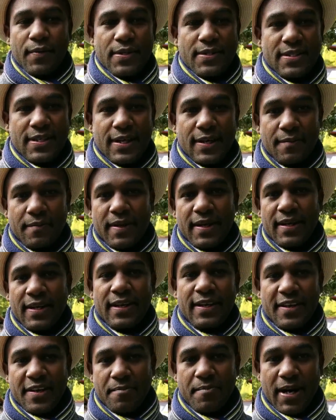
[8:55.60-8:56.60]
in a
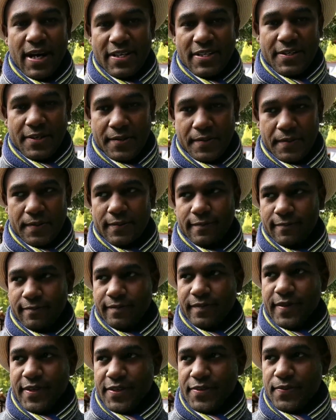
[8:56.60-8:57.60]
nearby town
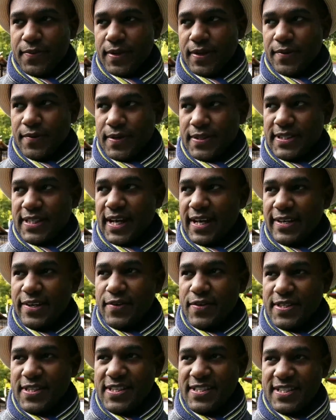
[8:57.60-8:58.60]
near to where I was. And there
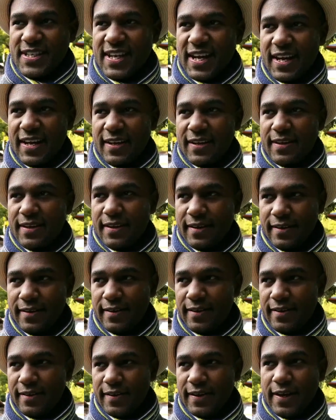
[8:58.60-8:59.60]
was this guy there,
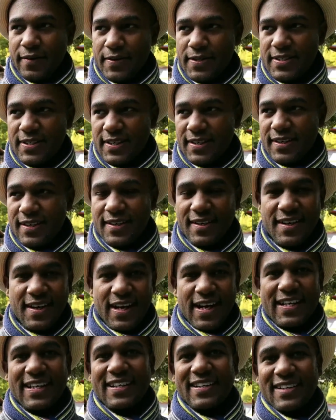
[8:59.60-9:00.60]
you know, I was in an
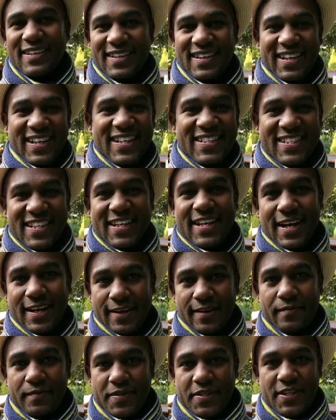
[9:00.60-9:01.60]

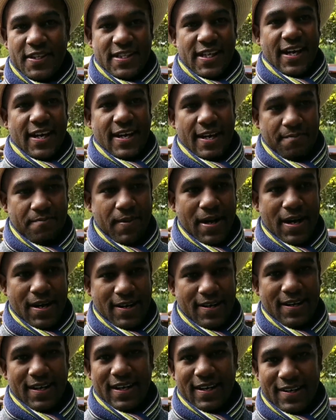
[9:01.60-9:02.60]
izakaya. So it's like a
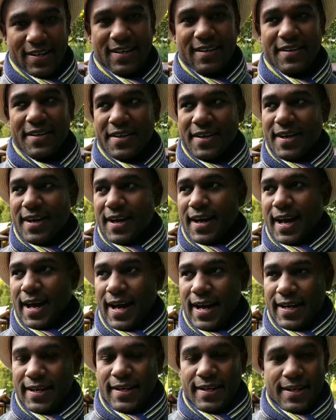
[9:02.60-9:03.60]
bar, like.
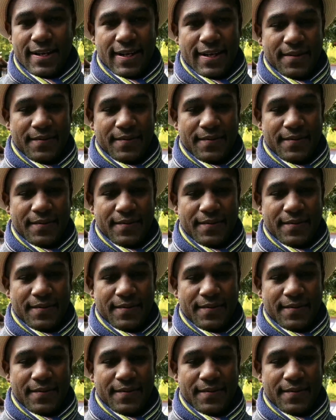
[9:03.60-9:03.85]
And the guy